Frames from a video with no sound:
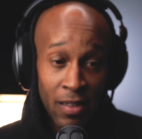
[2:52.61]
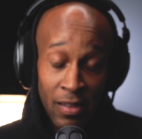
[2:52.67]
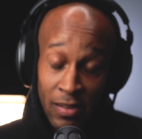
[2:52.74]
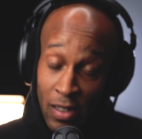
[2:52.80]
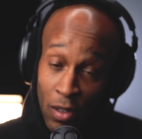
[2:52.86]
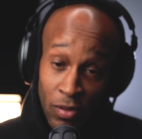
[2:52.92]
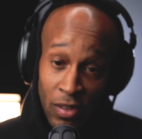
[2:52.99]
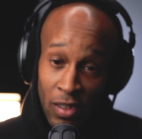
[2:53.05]

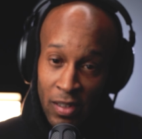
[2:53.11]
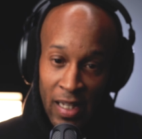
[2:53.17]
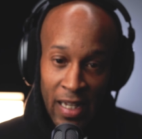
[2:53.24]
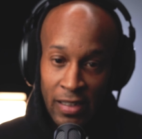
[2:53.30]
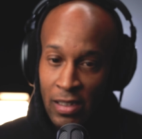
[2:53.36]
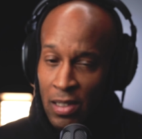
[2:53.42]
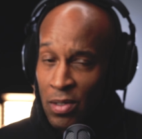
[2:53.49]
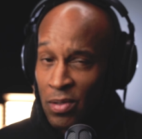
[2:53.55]
Those are
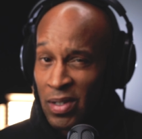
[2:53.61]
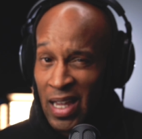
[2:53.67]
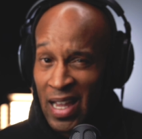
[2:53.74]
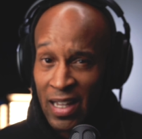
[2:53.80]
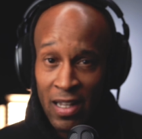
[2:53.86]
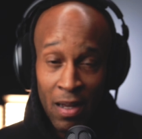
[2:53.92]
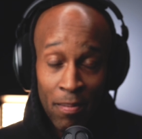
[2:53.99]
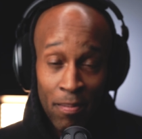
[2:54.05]
things that you
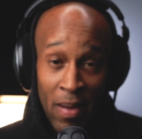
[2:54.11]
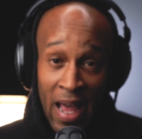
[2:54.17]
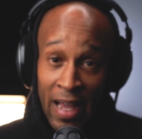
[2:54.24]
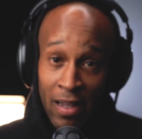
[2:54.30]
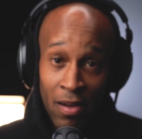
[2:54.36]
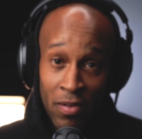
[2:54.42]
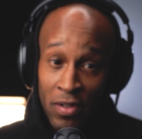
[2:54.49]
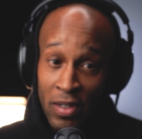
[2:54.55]
can't come
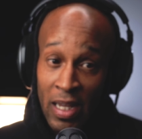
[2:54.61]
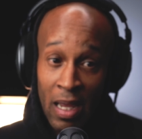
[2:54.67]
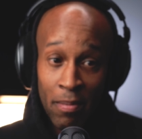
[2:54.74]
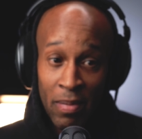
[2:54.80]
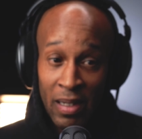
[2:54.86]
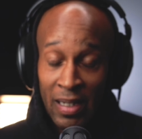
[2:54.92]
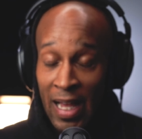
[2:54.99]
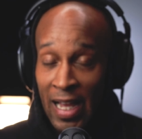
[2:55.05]
back on. You
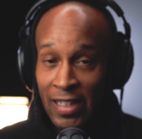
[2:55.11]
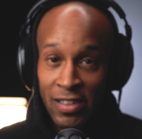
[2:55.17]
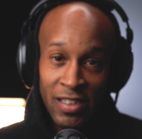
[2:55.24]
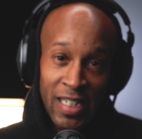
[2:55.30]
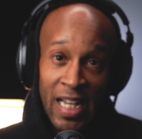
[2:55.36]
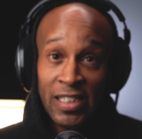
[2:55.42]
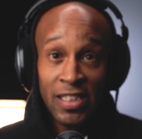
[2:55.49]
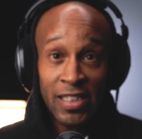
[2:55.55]
can't be like,
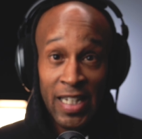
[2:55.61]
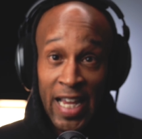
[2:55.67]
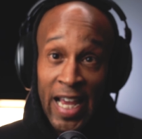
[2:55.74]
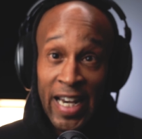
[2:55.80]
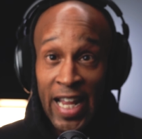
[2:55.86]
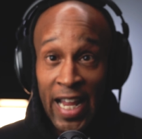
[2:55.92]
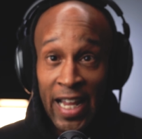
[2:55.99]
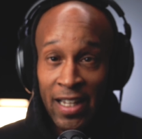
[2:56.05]
just
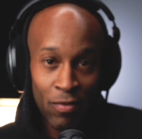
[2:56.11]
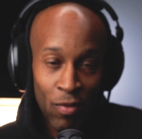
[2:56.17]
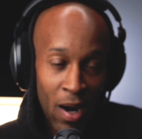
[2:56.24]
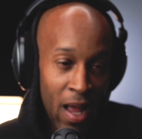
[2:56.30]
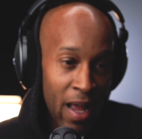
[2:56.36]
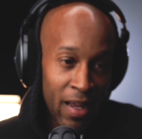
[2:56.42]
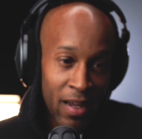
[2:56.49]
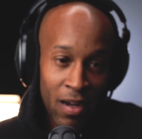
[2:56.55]
kidding.
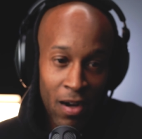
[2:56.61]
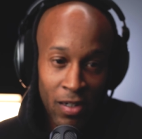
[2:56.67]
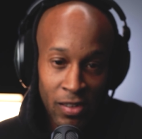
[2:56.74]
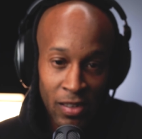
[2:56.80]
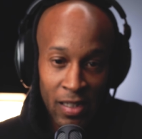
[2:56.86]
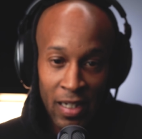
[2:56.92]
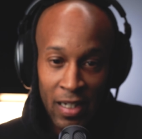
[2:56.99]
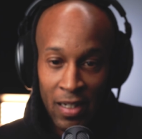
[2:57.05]
Ryan
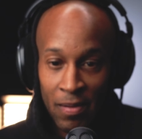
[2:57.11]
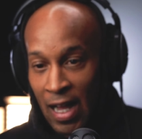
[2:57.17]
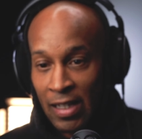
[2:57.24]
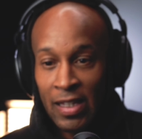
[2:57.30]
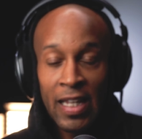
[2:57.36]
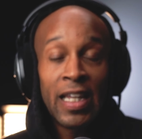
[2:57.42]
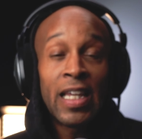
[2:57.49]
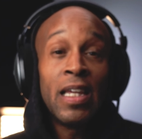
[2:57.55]
Garcia,
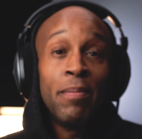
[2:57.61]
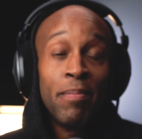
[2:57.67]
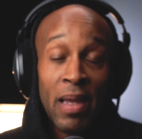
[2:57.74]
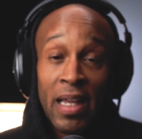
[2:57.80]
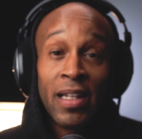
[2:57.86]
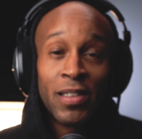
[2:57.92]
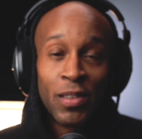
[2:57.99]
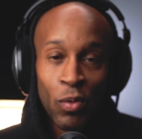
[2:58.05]
I think he
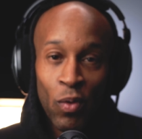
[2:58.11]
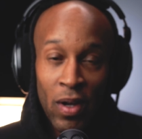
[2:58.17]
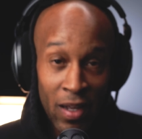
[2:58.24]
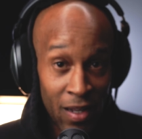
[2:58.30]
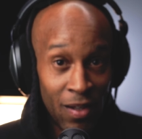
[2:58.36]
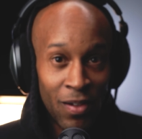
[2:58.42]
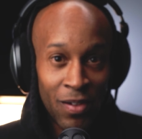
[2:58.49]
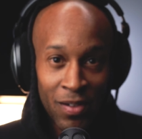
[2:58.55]
means
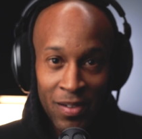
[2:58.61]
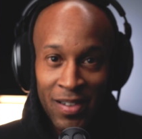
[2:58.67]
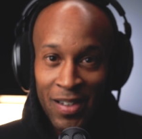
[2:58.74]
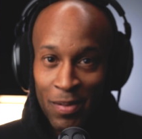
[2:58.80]
well.